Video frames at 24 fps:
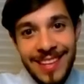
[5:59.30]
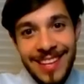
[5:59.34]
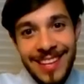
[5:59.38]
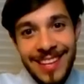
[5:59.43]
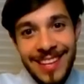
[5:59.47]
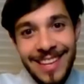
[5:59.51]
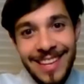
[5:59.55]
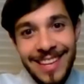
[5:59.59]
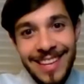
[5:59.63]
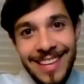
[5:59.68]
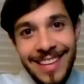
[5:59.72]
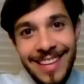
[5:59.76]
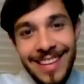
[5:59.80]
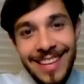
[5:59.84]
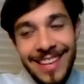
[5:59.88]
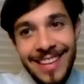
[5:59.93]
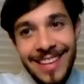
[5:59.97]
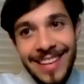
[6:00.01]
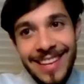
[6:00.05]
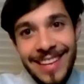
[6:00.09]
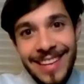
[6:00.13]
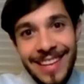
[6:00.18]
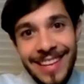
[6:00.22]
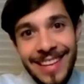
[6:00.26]

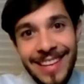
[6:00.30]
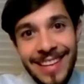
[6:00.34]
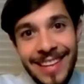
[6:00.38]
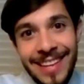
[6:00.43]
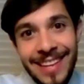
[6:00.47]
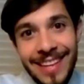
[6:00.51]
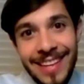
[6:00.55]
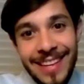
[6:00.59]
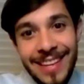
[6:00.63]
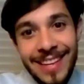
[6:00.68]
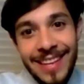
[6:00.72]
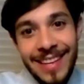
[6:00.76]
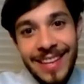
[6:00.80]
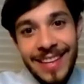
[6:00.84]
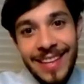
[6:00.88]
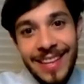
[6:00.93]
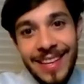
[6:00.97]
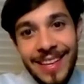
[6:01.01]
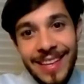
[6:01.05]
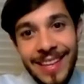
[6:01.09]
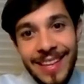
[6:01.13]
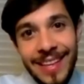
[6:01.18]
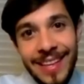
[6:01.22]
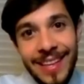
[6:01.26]

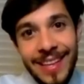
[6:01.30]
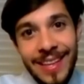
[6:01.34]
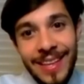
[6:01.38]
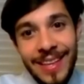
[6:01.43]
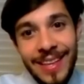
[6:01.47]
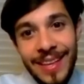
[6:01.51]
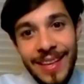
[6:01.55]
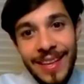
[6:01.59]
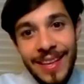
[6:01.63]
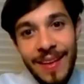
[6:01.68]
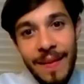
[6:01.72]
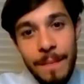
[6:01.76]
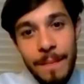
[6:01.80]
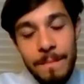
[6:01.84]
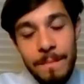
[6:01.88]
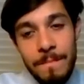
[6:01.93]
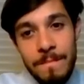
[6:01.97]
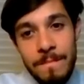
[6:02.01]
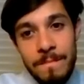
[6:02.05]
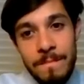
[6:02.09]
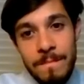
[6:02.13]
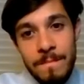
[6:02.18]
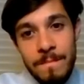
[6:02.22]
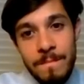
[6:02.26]

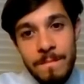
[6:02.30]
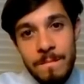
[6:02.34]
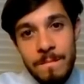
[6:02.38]
The person shown says nothing.